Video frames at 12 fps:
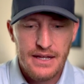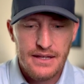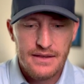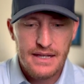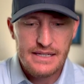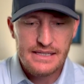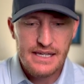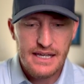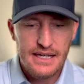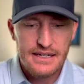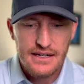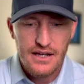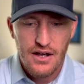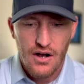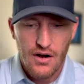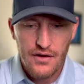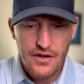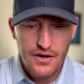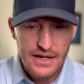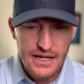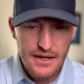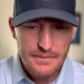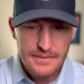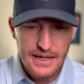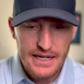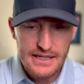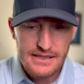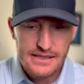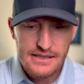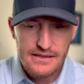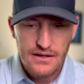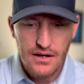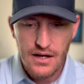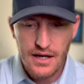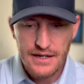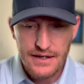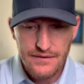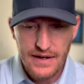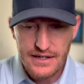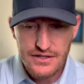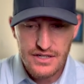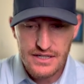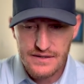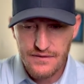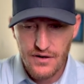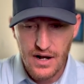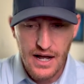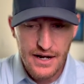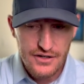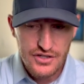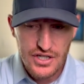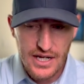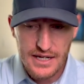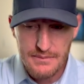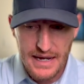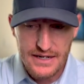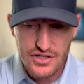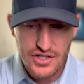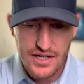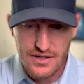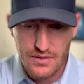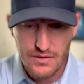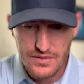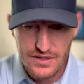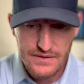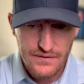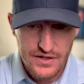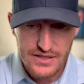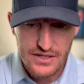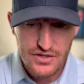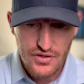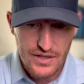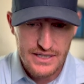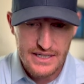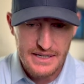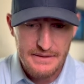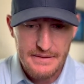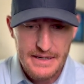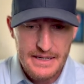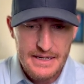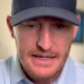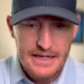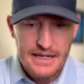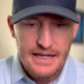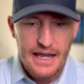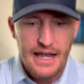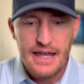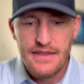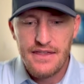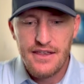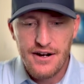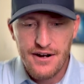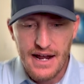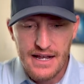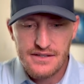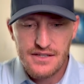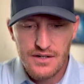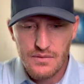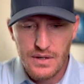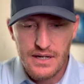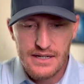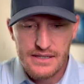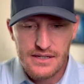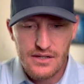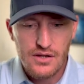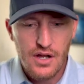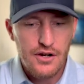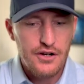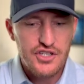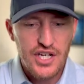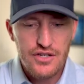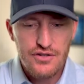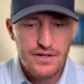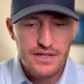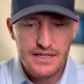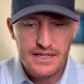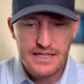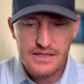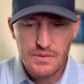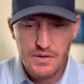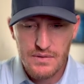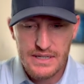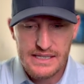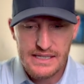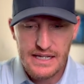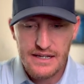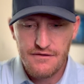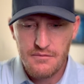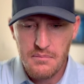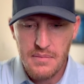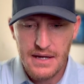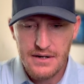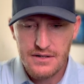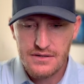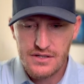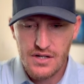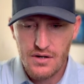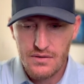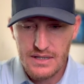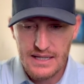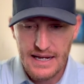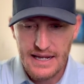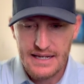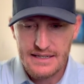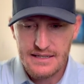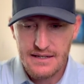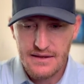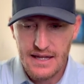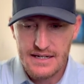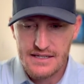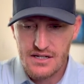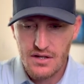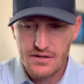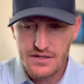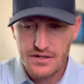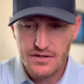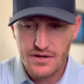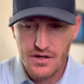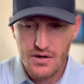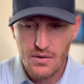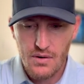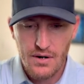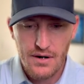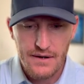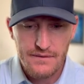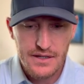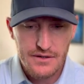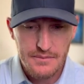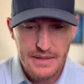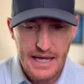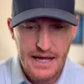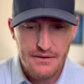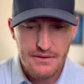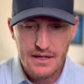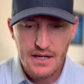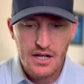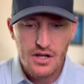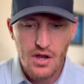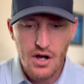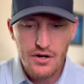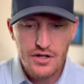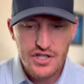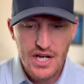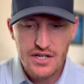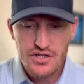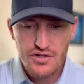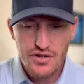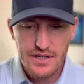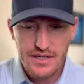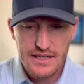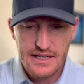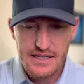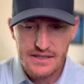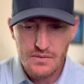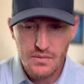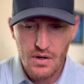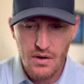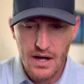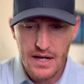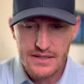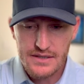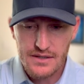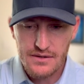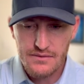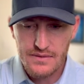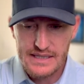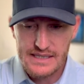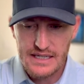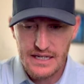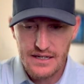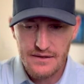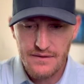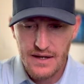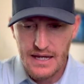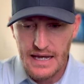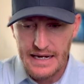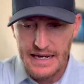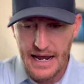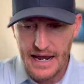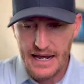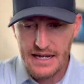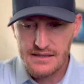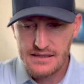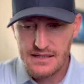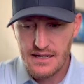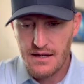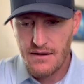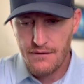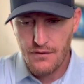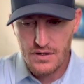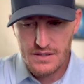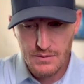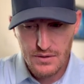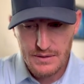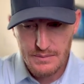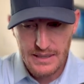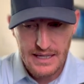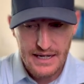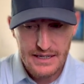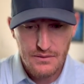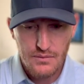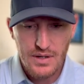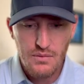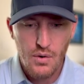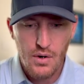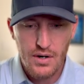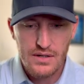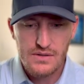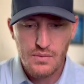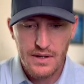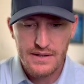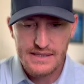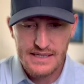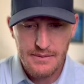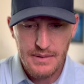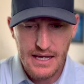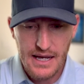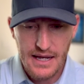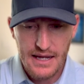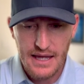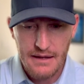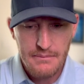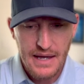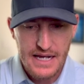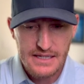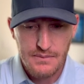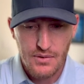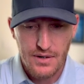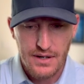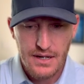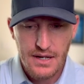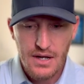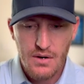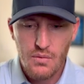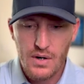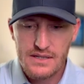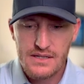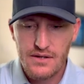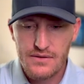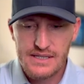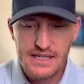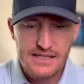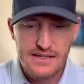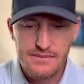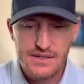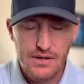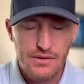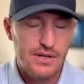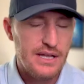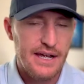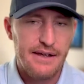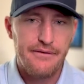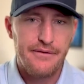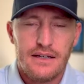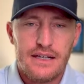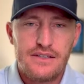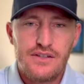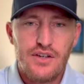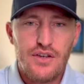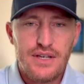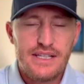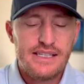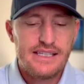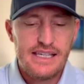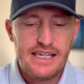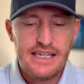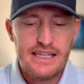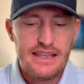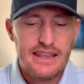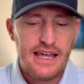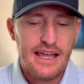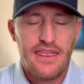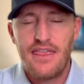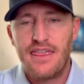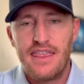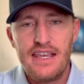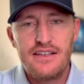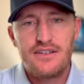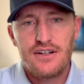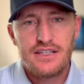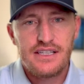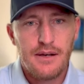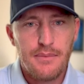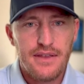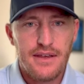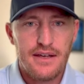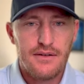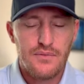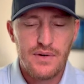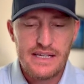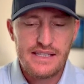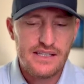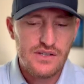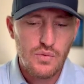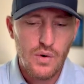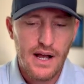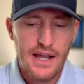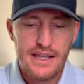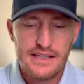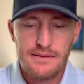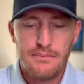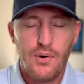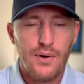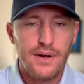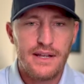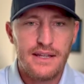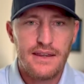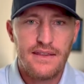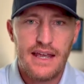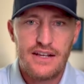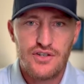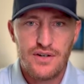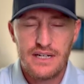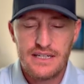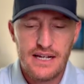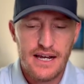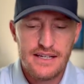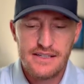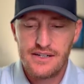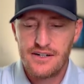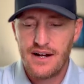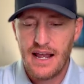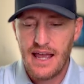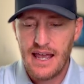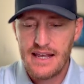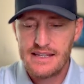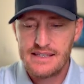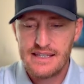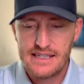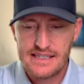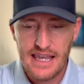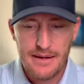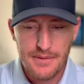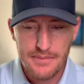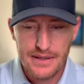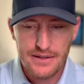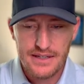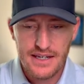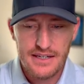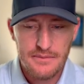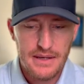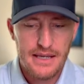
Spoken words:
They said, are there any updates on advantages for higher chain, max chain holders versus Trinity? And their answer was, longer chain Trinities will receive better zoned land that is closer to the core of Little Meow. Longer chain Trinities will also receive enhanced force multiplied rewards with ZBI and Passport once those systems go live. And so you can see that these are some of the reasons why it's important that Trinityzer has this capability to be